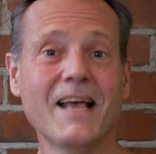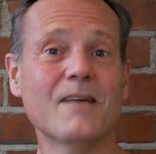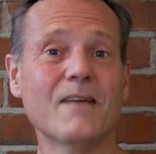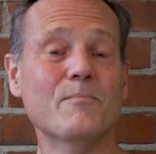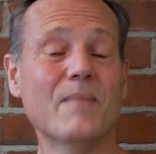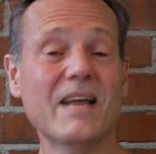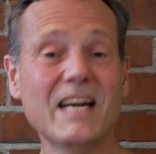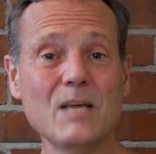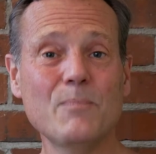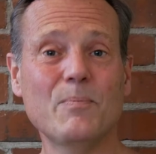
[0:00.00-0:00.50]

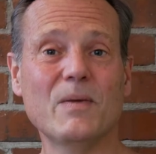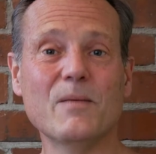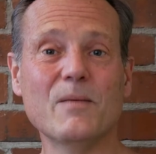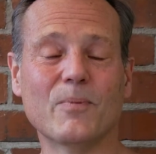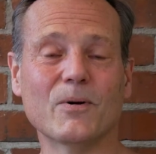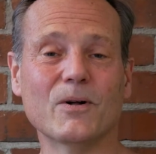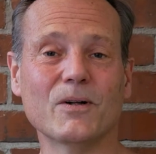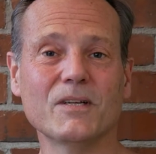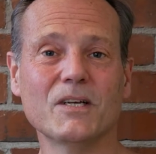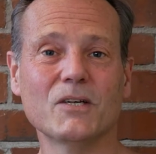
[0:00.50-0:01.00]
Many
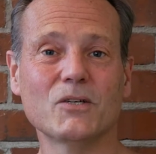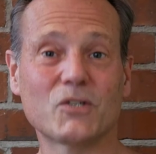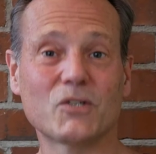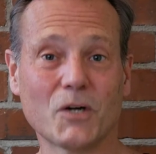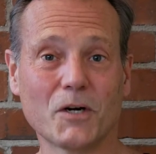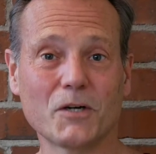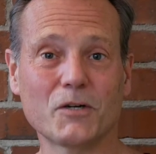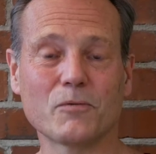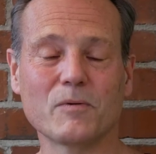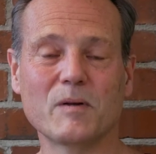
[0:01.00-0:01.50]
people
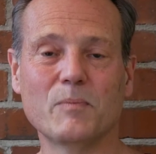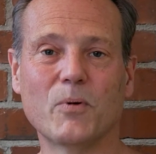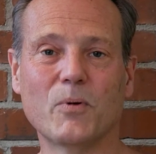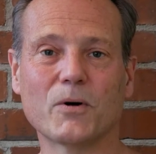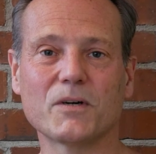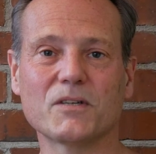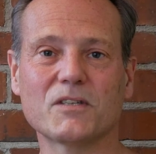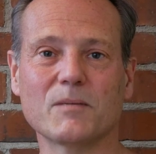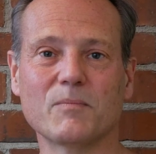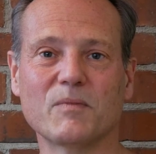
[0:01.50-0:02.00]
start to
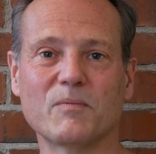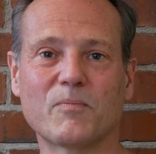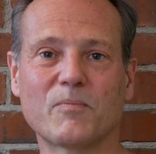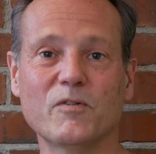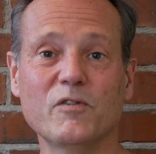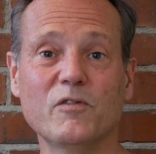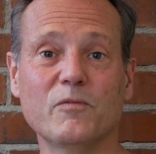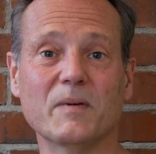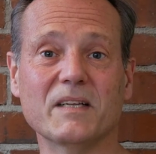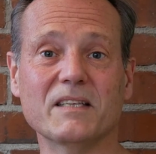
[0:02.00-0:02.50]
report some
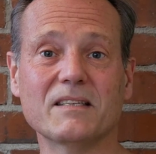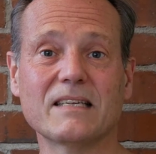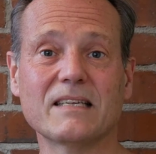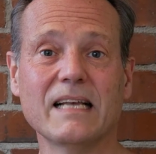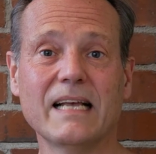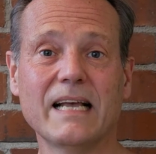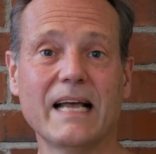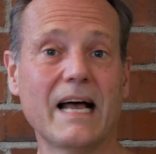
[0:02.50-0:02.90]
improvements